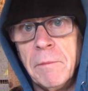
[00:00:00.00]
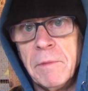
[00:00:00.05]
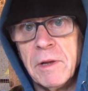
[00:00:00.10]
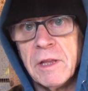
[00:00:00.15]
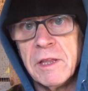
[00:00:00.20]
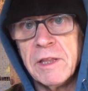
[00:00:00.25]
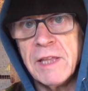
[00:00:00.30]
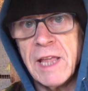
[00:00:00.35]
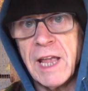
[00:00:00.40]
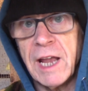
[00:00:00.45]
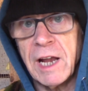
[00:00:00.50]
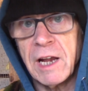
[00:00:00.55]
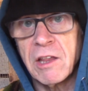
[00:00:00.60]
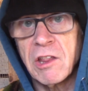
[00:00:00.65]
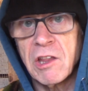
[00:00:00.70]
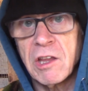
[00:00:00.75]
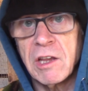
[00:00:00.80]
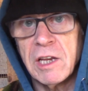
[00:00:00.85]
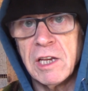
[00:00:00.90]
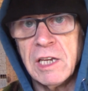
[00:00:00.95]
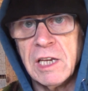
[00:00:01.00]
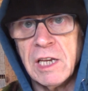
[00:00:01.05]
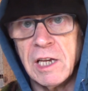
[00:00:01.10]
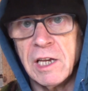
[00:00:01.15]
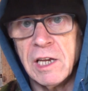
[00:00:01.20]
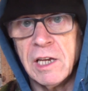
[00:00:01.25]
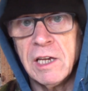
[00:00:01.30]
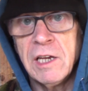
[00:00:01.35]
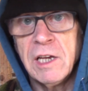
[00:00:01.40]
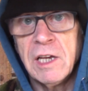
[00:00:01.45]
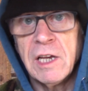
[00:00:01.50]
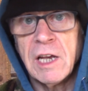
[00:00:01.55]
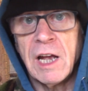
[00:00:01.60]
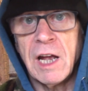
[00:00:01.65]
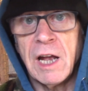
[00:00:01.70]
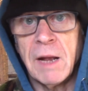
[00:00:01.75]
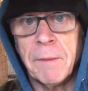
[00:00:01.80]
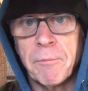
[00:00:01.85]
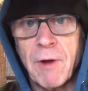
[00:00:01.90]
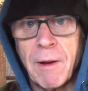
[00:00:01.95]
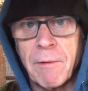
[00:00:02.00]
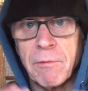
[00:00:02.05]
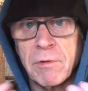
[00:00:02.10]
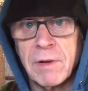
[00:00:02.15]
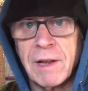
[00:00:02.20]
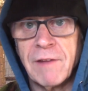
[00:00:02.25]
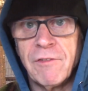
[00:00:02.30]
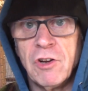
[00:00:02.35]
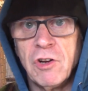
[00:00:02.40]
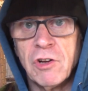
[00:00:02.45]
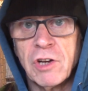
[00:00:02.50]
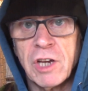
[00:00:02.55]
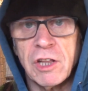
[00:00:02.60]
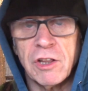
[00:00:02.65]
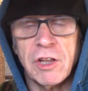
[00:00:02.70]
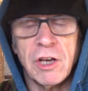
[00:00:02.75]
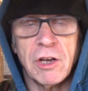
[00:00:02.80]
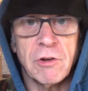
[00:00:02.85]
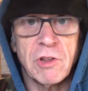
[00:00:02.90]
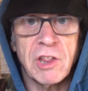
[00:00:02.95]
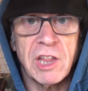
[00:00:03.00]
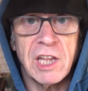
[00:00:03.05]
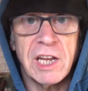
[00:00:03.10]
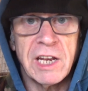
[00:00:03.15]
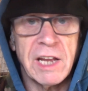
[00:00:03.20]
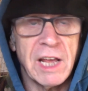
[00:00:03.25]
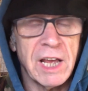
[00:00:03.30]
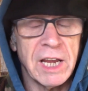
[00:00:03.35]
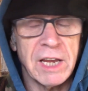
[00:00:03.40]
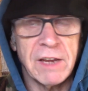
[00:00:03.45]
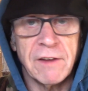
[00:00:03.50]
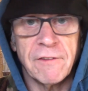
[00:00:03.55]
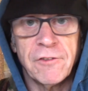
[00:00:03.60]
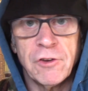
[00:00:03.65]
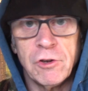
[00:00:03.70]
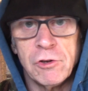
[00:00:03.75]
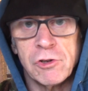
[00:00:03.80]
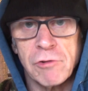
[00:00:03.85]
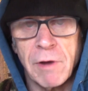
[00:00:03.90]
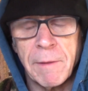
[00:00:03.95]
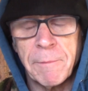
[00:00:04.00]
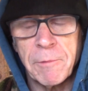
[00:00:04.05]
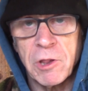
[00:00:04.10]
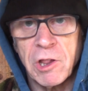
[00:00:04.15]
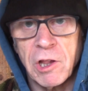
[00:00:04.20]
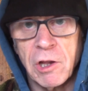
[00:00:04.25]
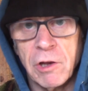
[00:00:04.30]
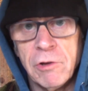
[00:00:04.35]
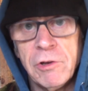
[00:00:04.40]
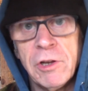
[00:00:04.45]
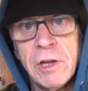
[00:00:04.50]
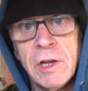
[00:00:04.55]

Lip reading: next year, and perhaps we'll have a look at those in a future episode.